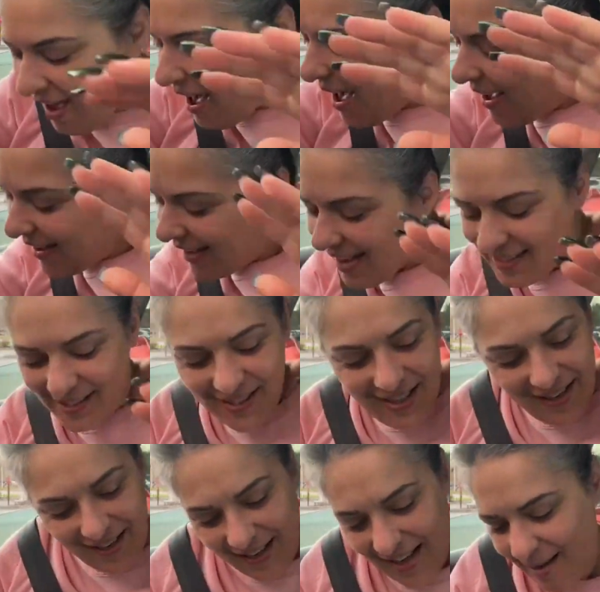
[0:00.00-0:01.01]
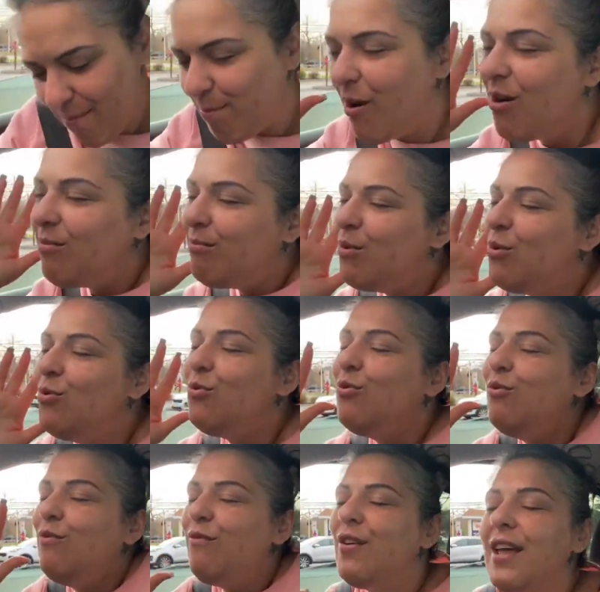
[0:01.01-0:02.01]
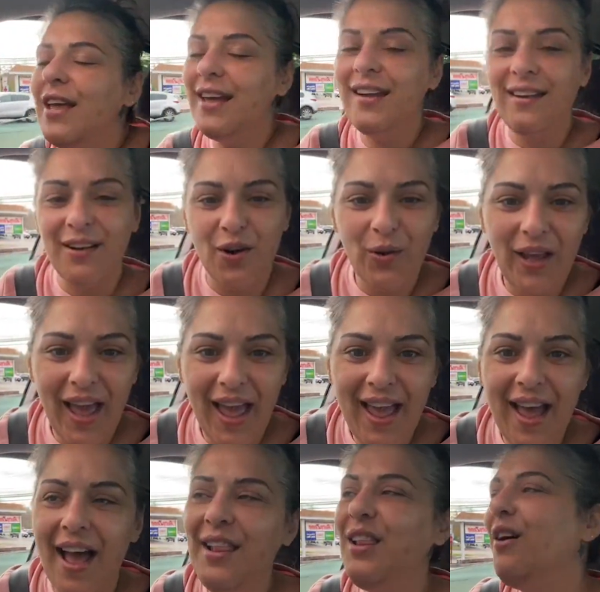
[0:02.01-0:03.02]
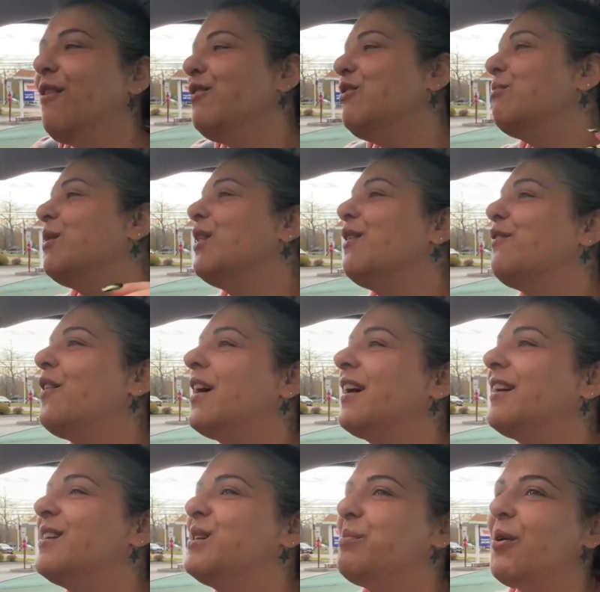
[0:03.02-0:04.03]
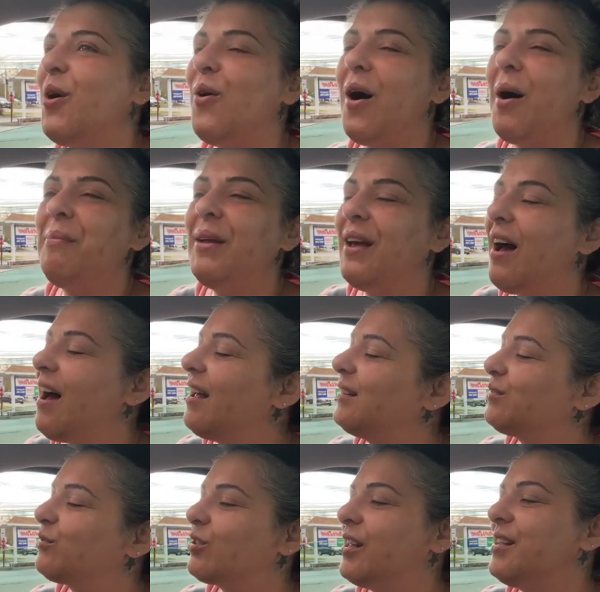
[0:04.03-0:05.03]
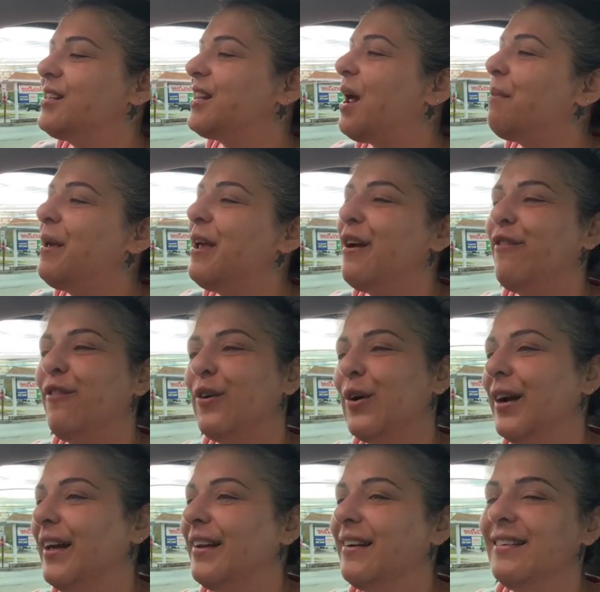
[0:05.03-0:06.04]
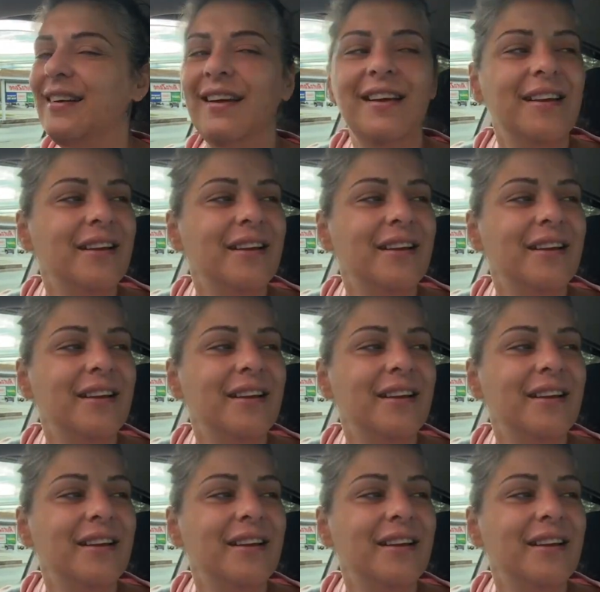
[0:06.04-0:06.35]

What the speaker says: I got to keep on moving. Okay? I love you motherfuckers, bro. I'm here for it.